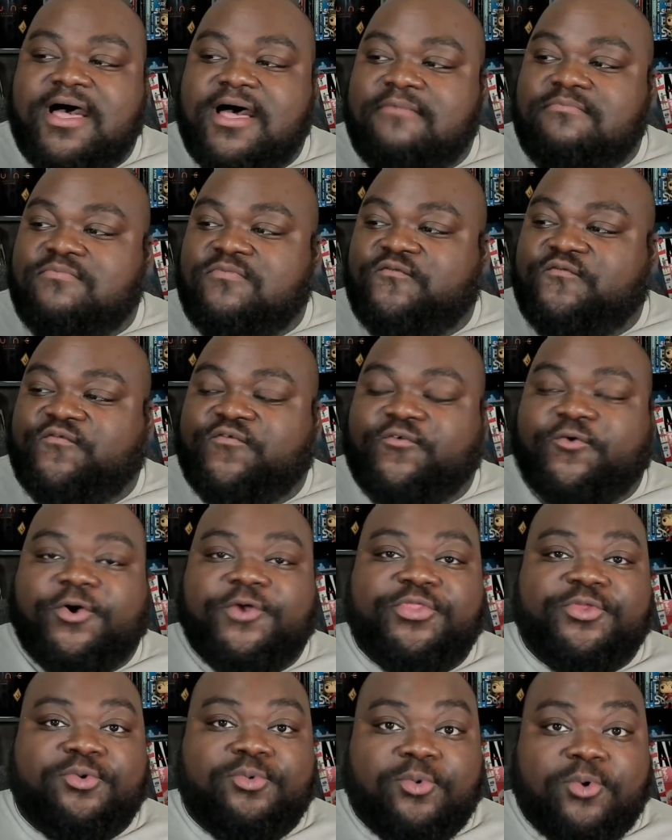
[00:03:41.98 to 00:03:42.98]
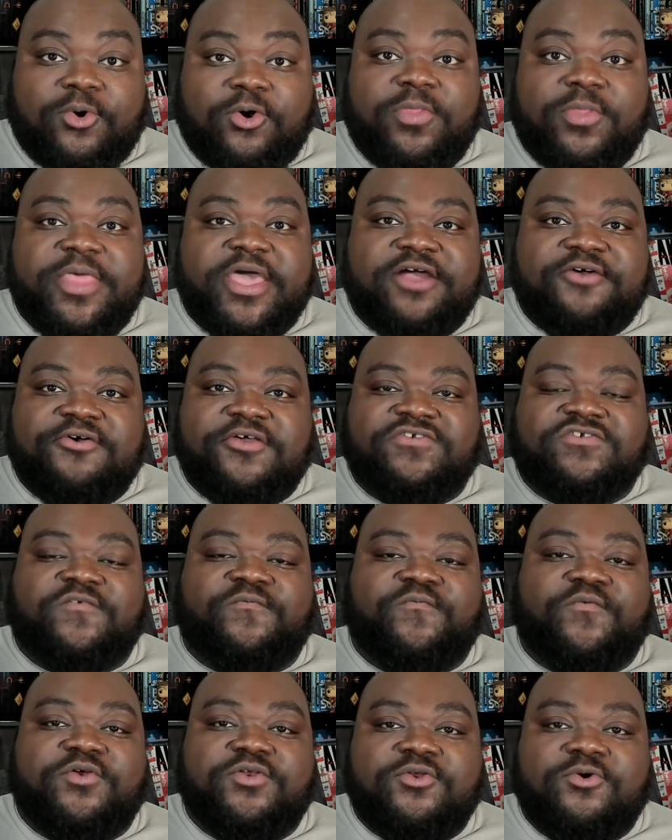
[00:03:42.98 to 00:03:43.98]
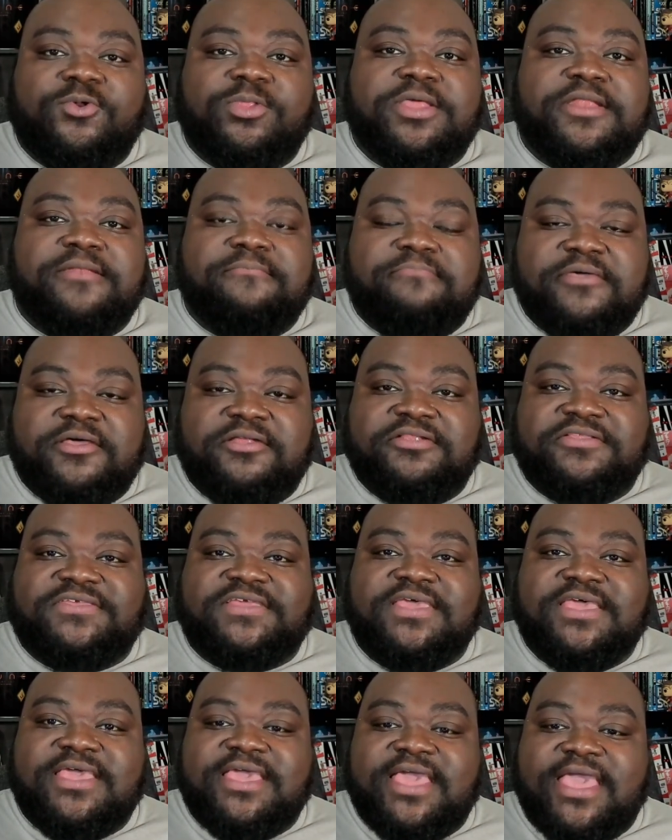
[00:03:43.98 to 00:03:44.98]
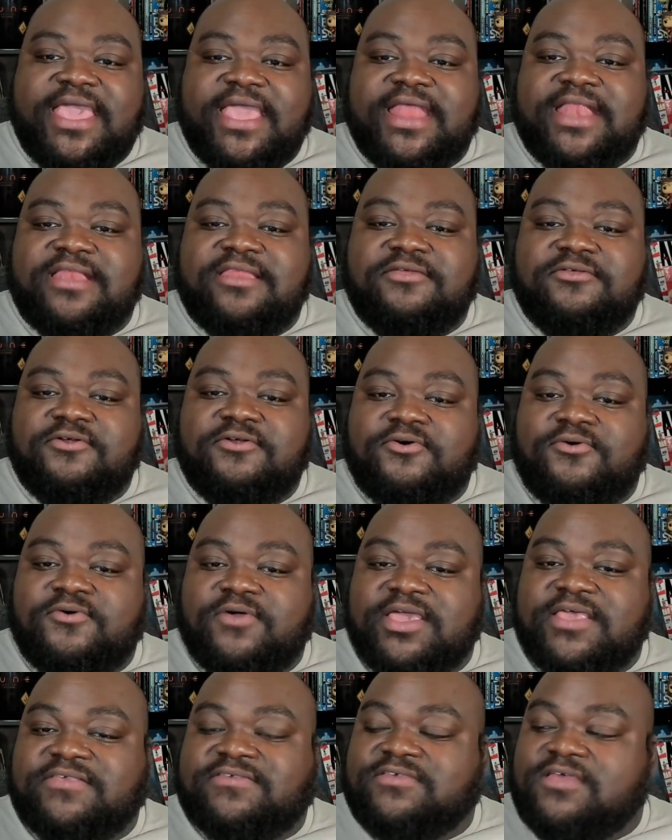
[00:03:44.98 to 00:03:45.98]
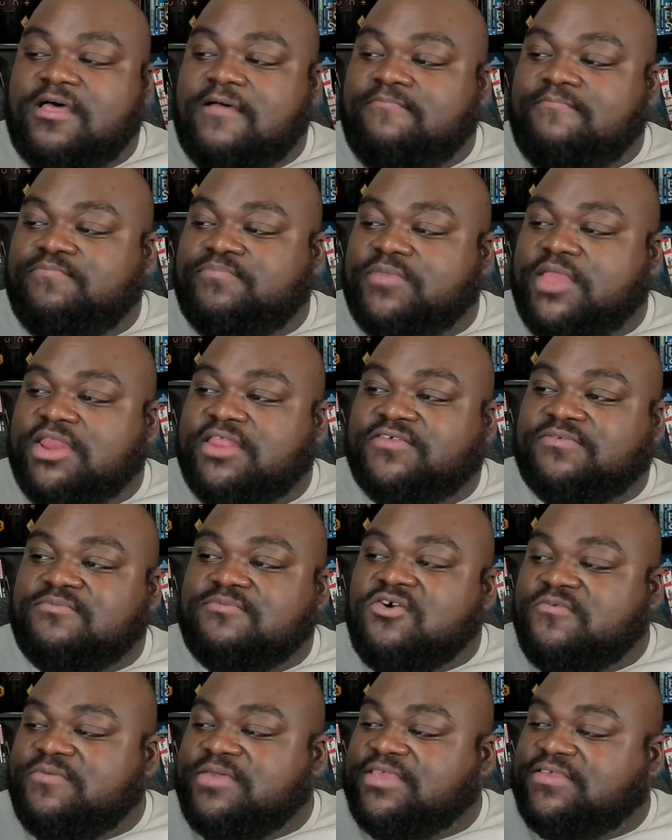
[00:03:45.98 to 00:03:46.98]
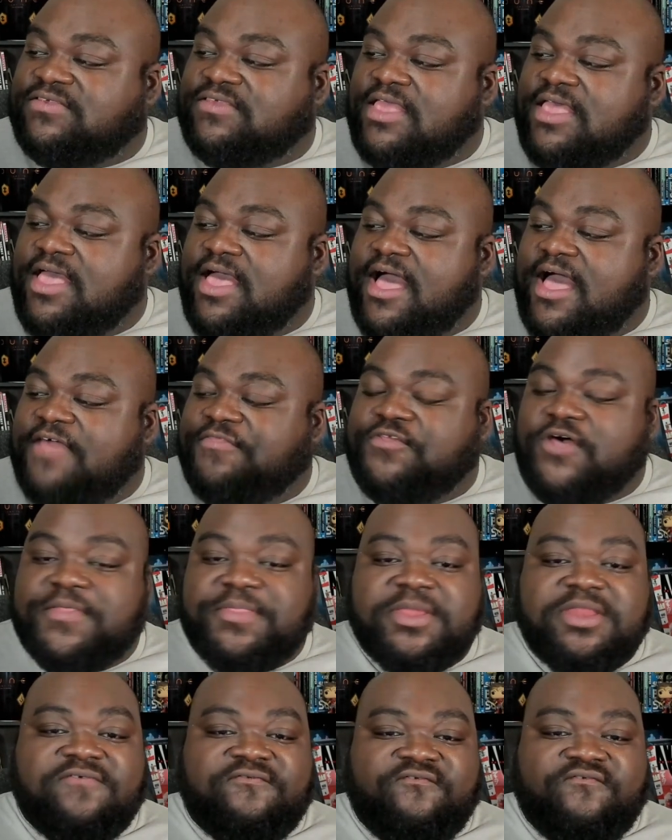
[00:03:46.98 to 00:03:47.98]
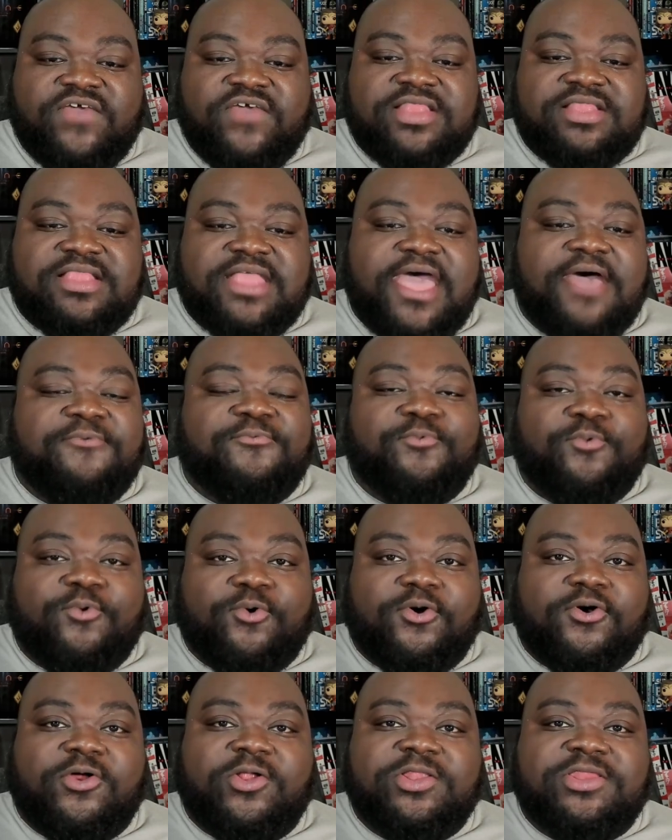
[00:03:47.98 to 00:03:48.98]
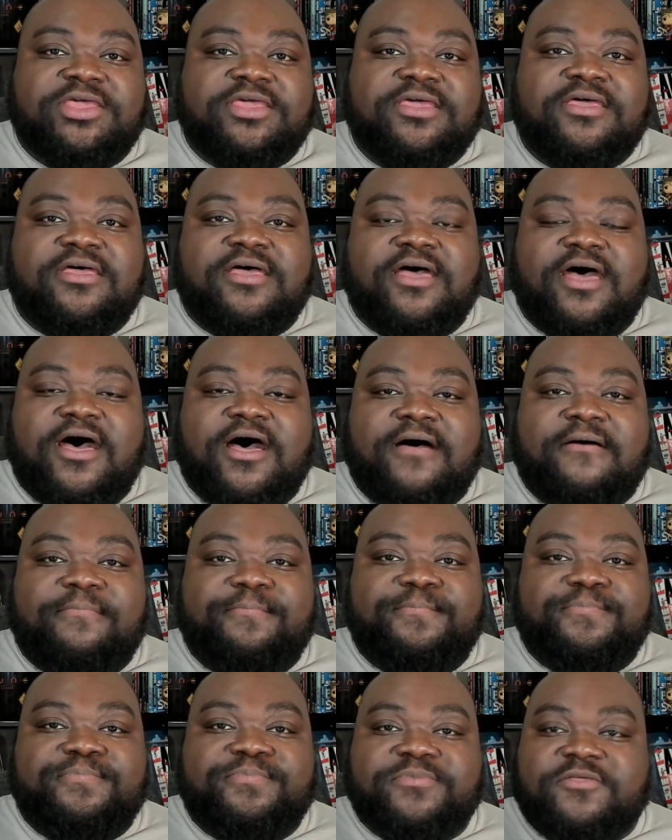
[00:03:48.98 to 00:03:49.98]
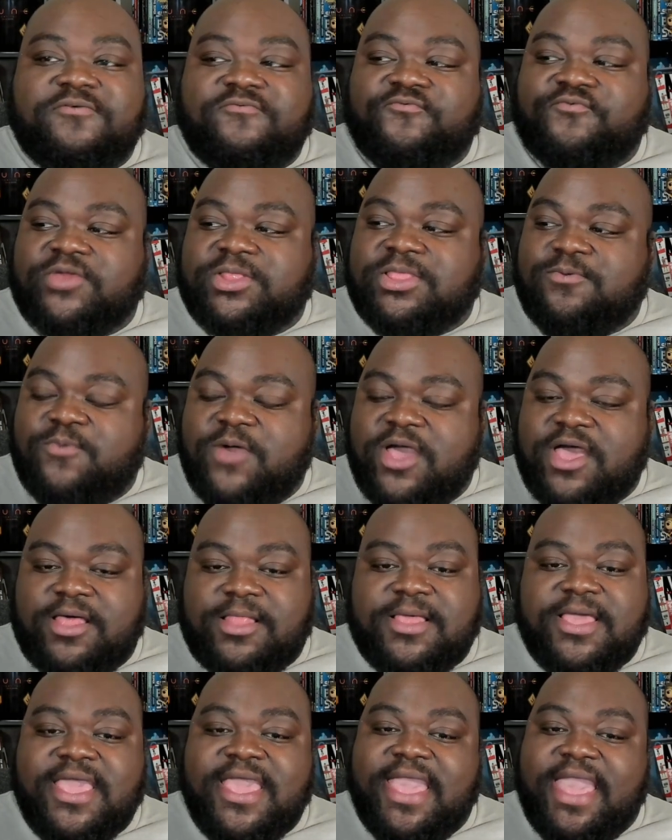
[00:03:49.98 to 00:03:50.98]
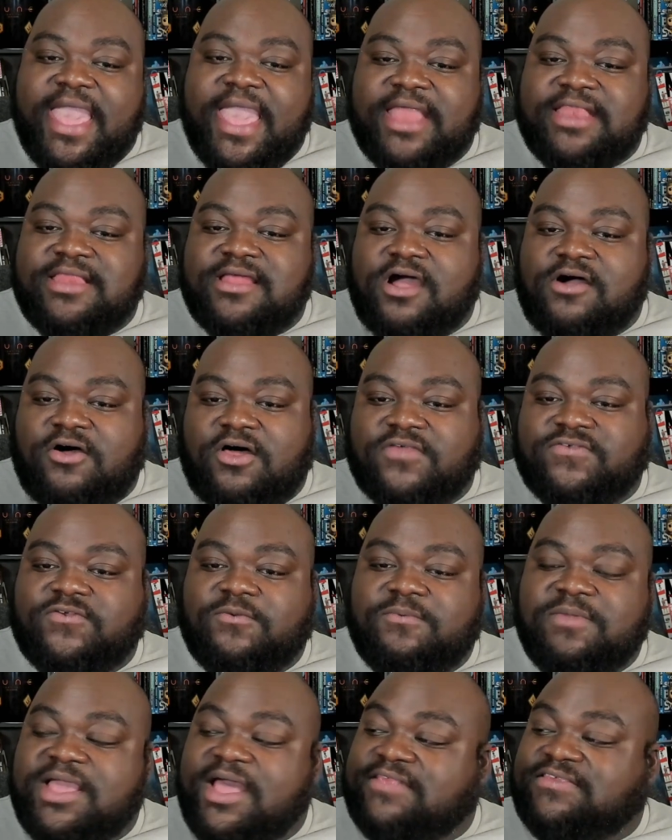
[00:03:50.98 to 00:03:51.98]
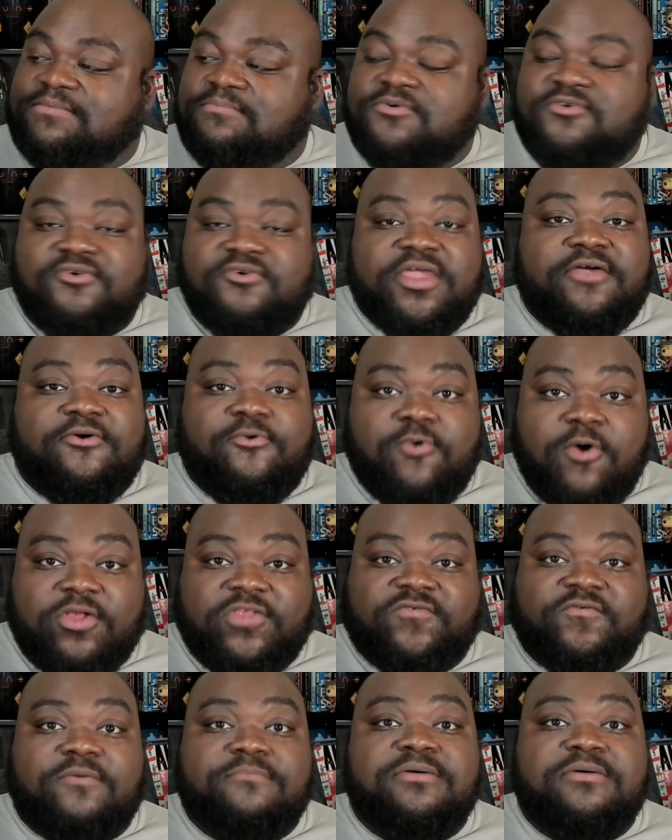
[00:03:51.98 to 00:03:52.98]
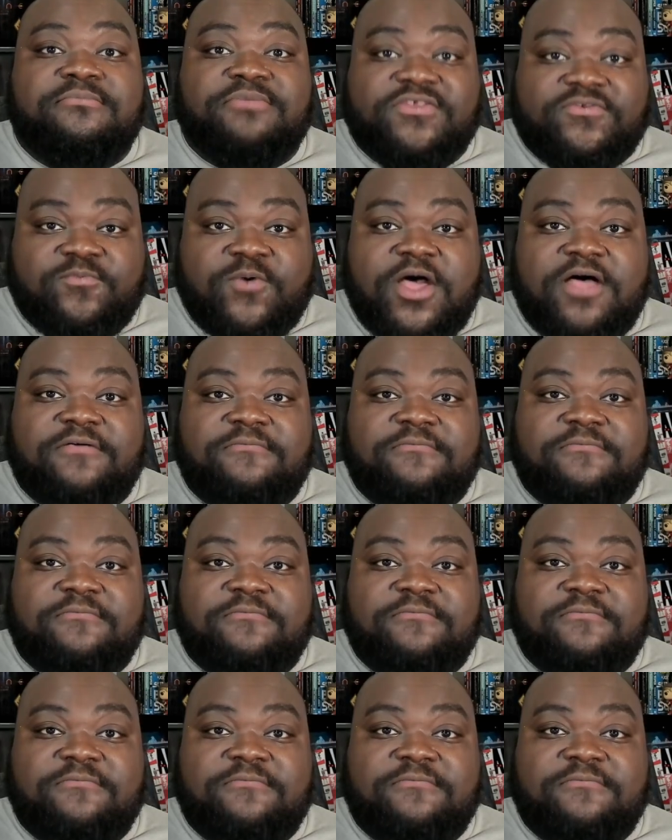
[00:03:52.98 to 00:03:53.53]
for the world that Christopher Nolan built in, you know, in his movies. I thought that he fit that world really well. And also we got some great quotes from him as well.